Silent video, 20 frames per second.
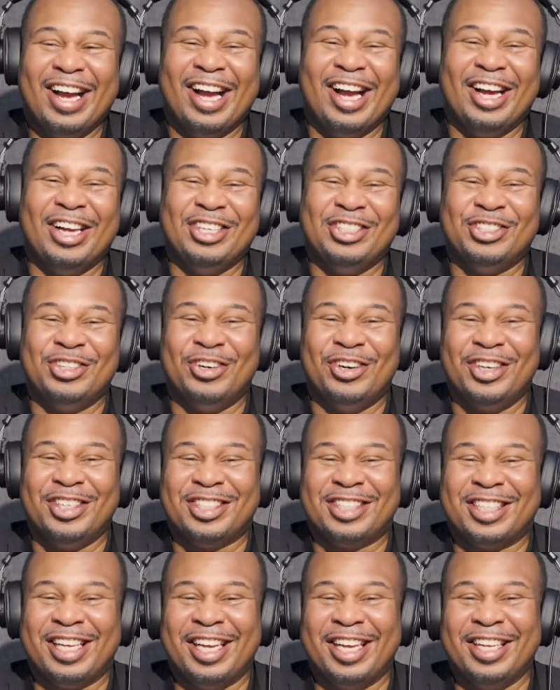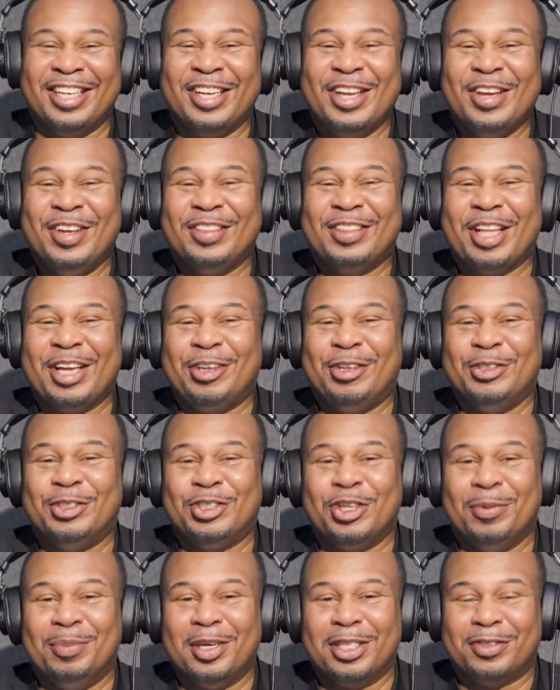uh, George King, thank you
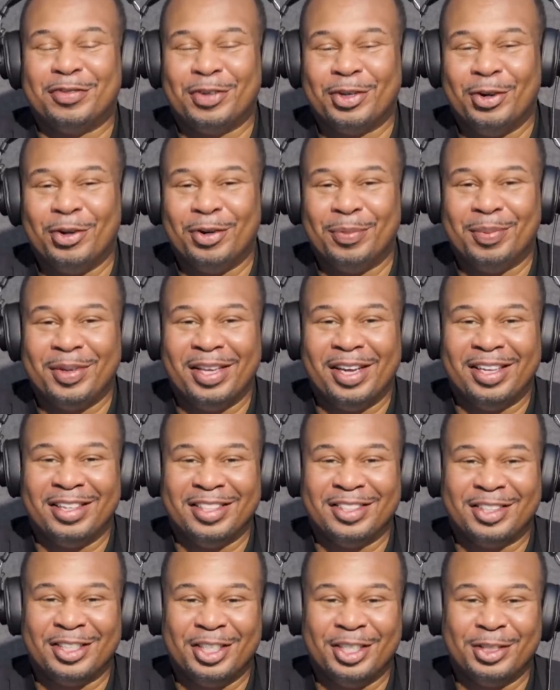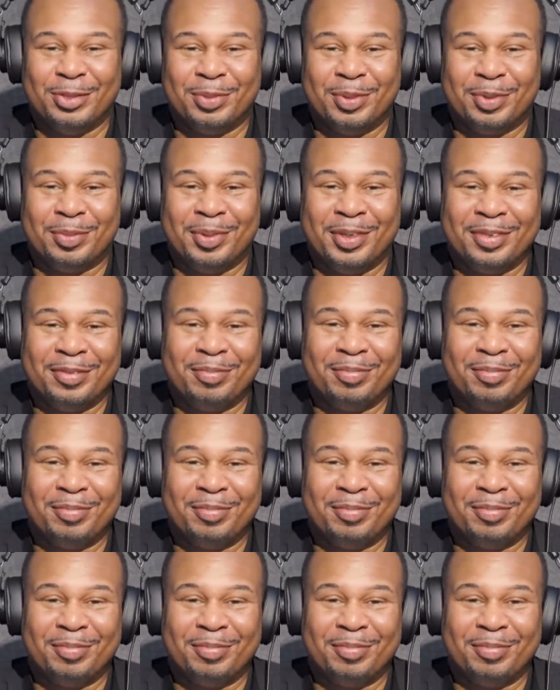so much for going beyond the scenes with me.